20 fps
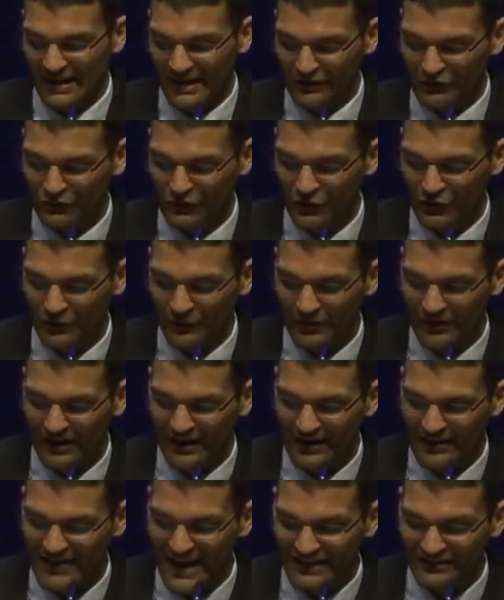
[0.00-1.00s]
So
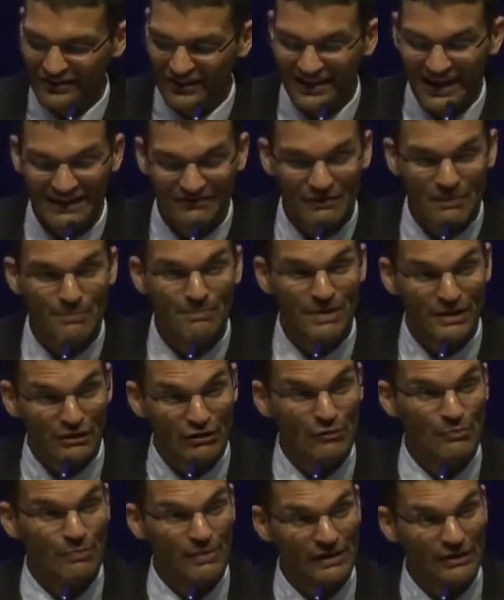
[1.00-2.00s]
that's kind of a
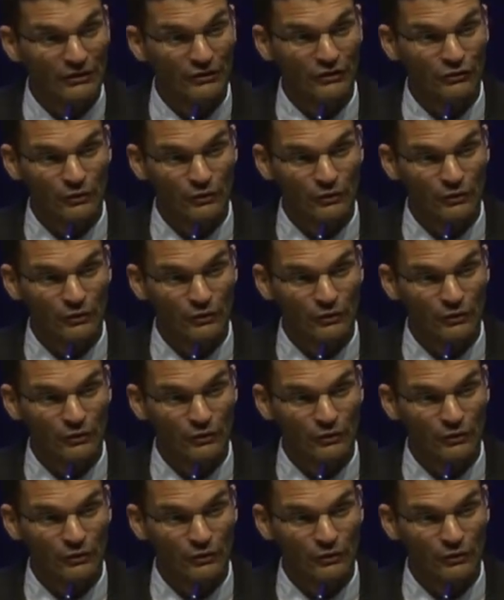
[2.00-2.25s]
bitter pill to